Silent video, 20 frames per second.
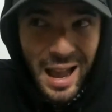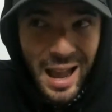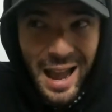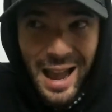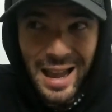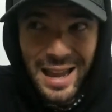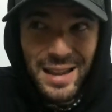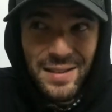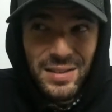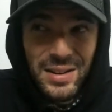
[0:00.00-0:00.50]

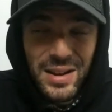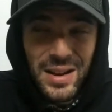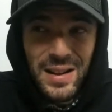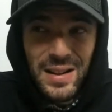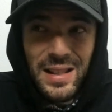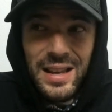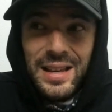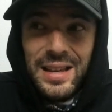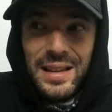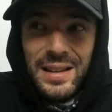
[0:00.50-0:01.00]
I even
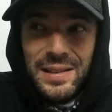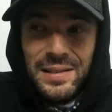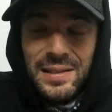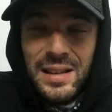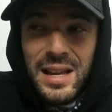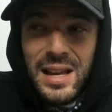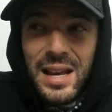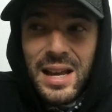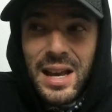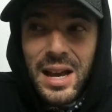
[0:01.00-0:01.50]
got like a
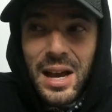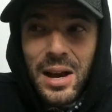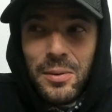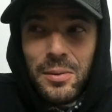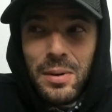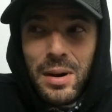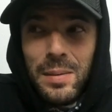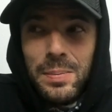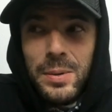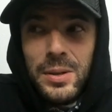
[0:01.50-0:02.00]
a
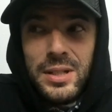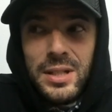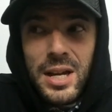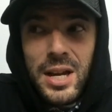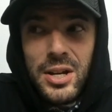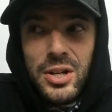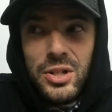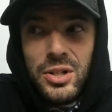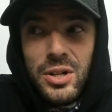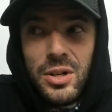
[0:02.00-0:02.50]

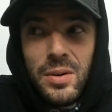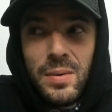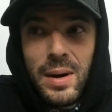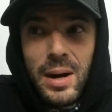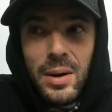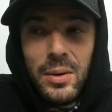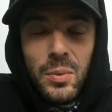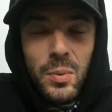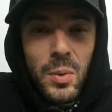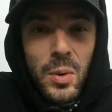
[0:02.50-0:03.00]
reputation
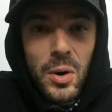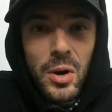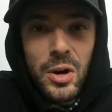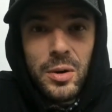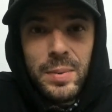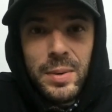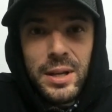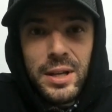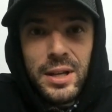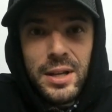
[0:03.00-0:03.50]
around
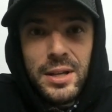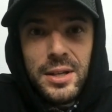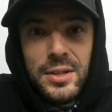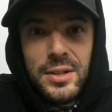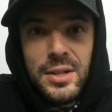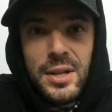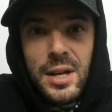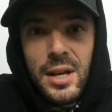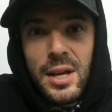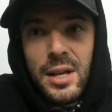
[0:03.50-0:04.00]
work
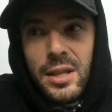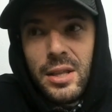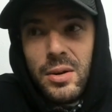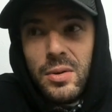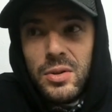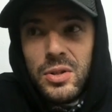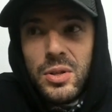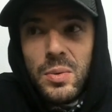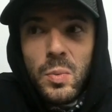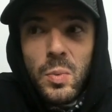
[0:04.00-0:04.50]
because
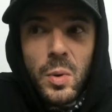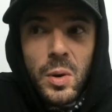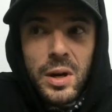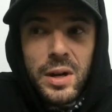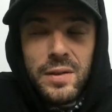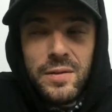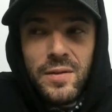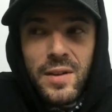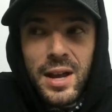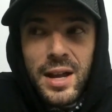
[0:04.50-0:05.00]
there was some
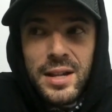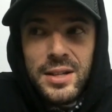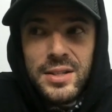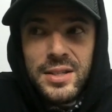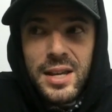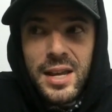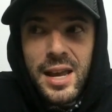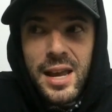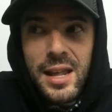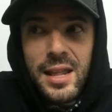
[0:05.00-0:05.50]
work
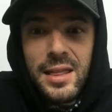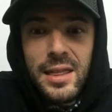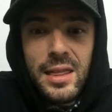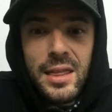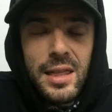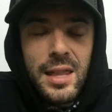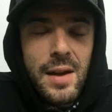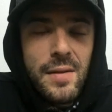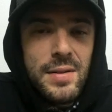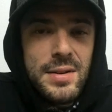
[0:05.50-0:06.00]
events
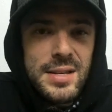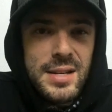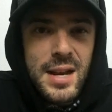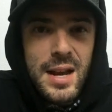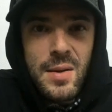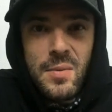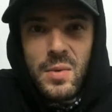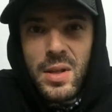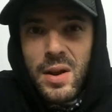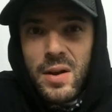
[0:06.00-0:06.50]
and every
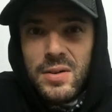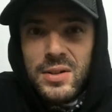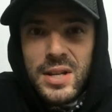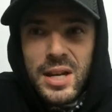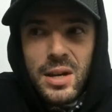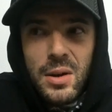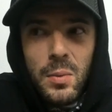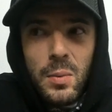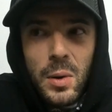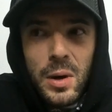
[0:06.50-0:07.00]
time there was
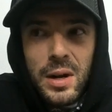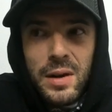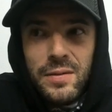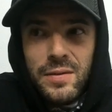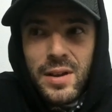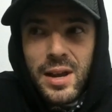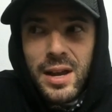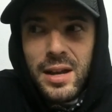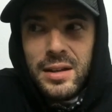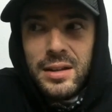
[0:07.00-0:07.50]
like a work
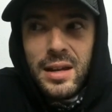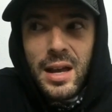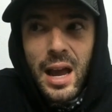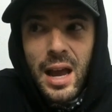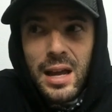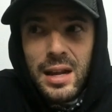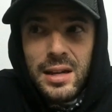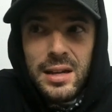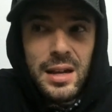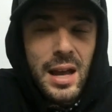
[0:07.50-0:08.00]
event
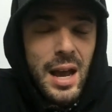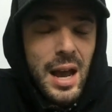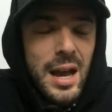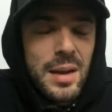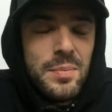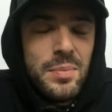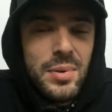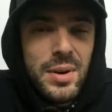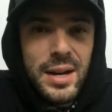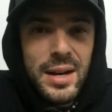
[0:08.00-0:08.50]
I
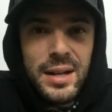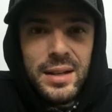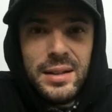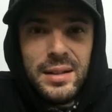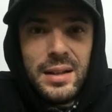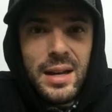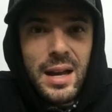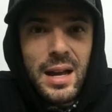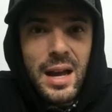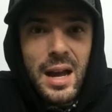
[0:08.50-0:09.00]
I'd
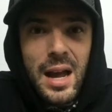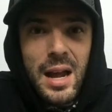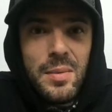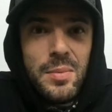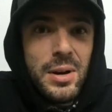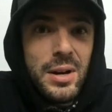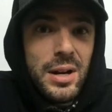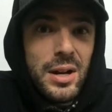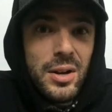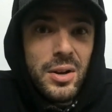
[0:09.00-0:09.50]
bring
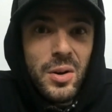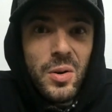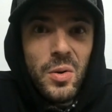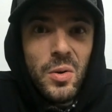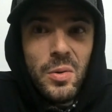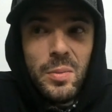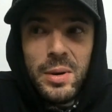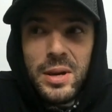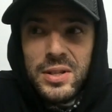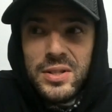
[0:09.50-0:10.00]
I'd bring a
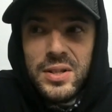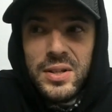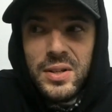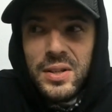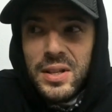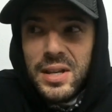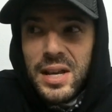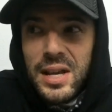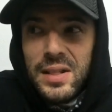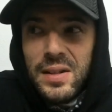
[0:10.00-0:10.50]
girl
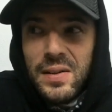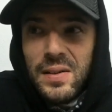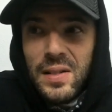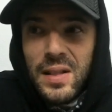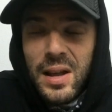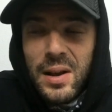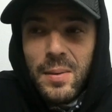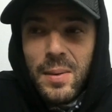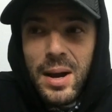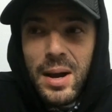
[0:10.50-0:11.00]
basically and they're
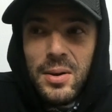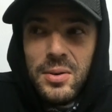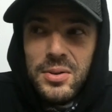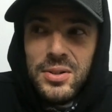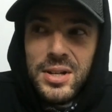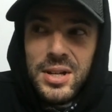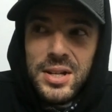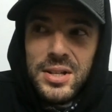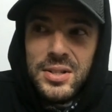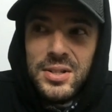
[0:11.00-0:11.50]
like wow
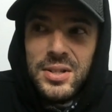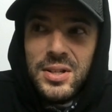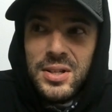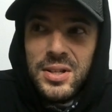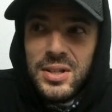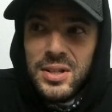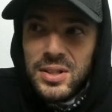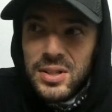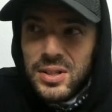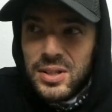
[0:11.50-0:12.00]
Chase
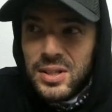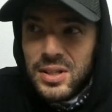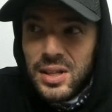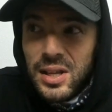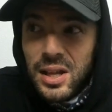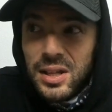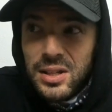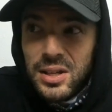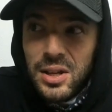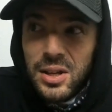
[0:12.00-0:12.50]
you,
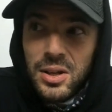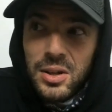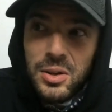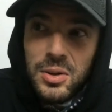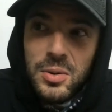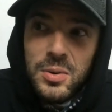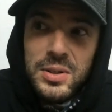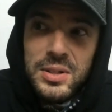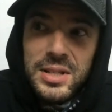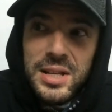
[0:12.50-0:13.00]
uh,
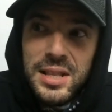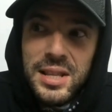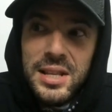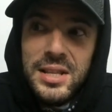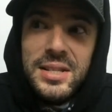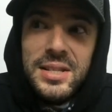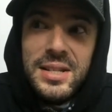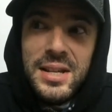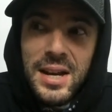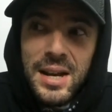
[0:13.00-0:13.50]
who is it
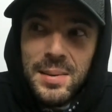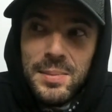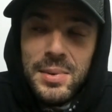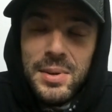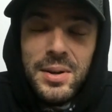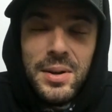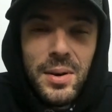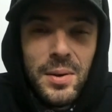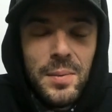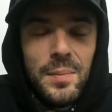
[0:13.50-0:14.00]
this time
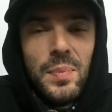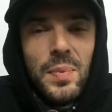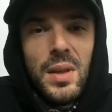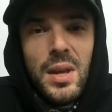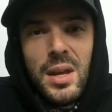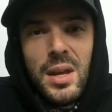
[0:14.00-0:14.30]
you know